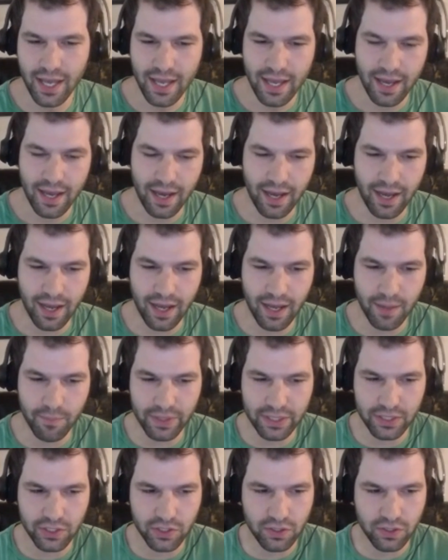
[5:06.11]
But
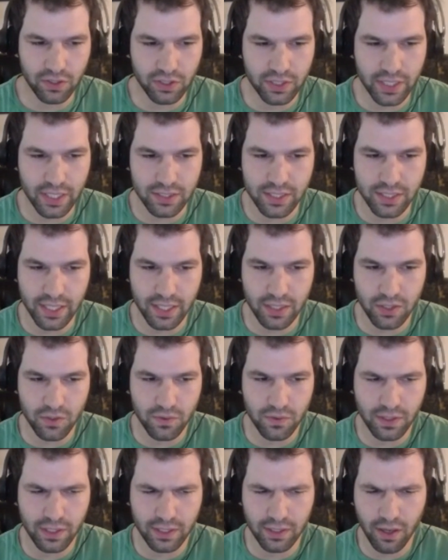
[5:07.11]

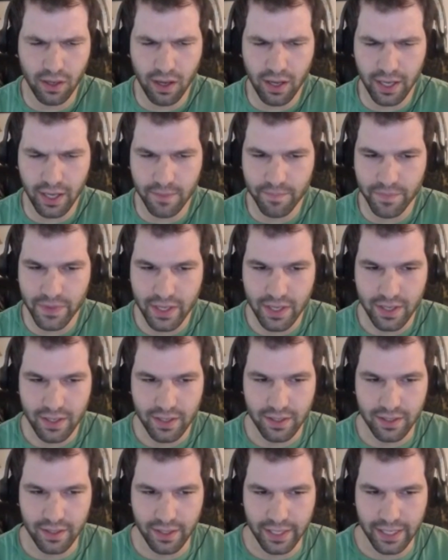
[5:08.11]
continuing on,
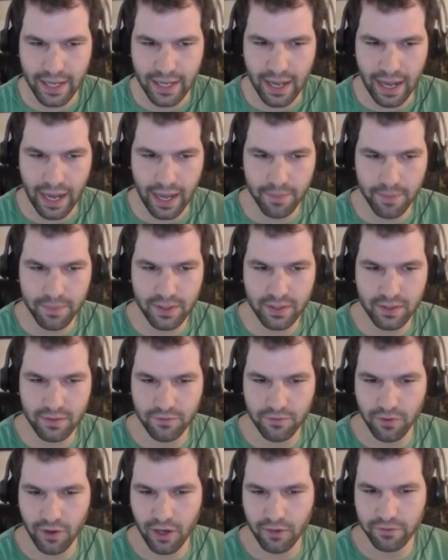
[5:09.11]
like I've been
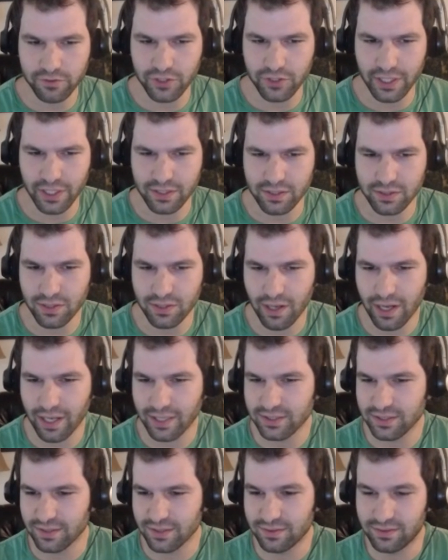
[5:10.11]
involved trading stocks
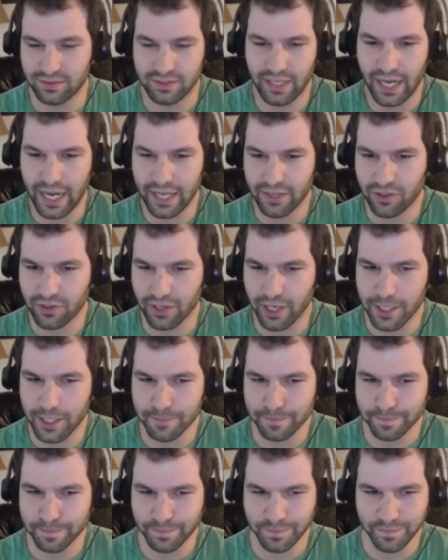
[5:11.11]
since 8th grade.
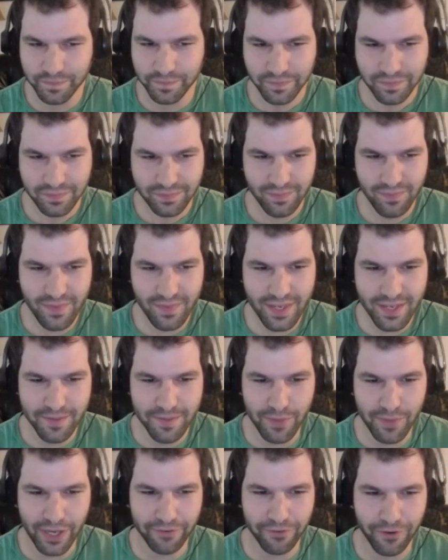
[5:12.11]
My
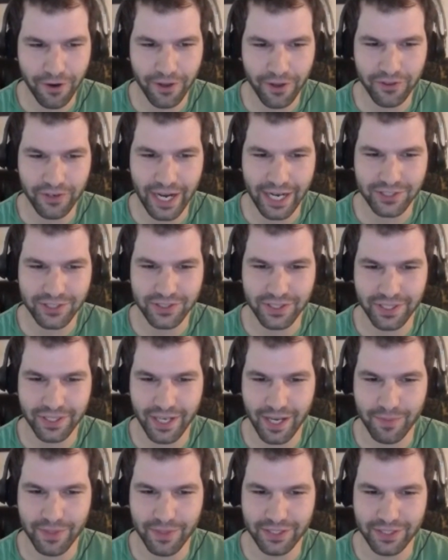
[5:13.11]
father actually got me
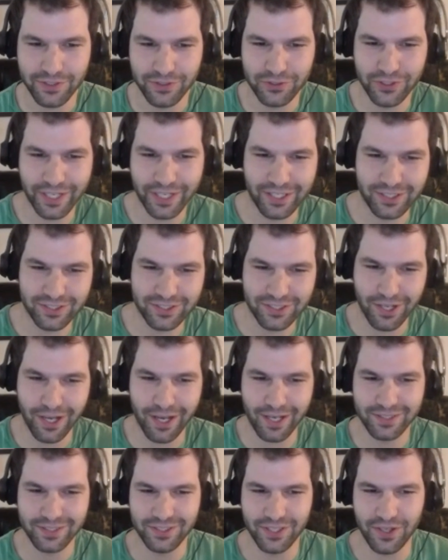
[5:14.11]
into trading stocks,
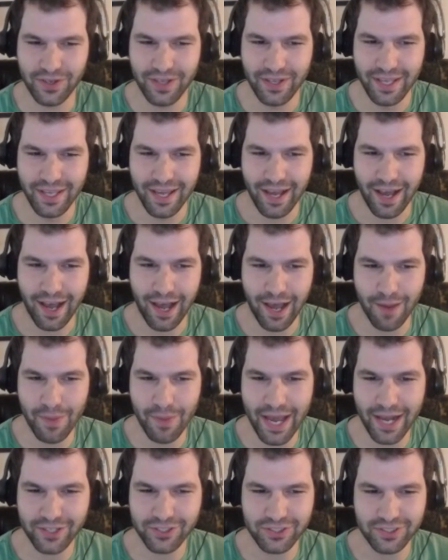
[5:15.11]
so I'm
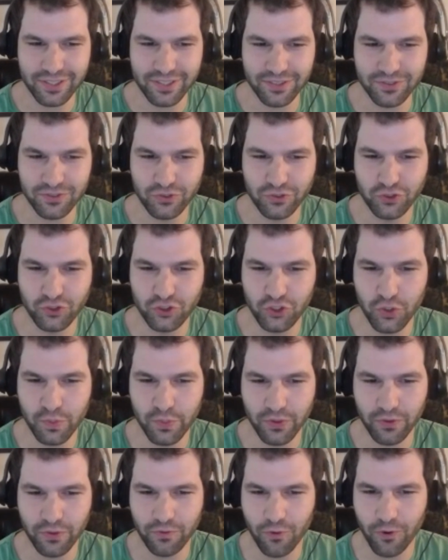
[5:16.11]
actually super
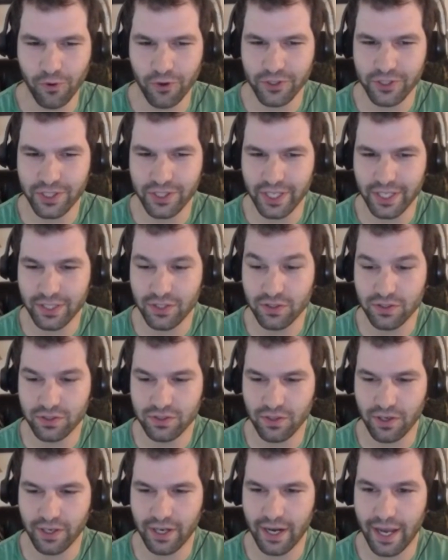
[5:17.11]
fortunate to
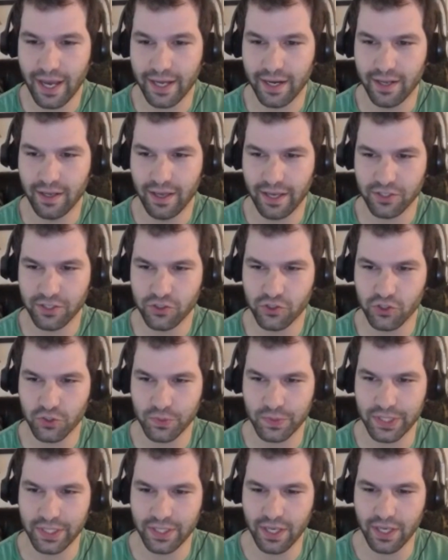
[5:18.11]
start at an extremely
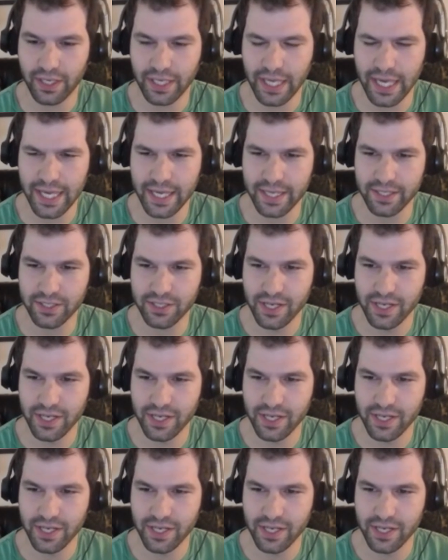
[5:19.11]
young age.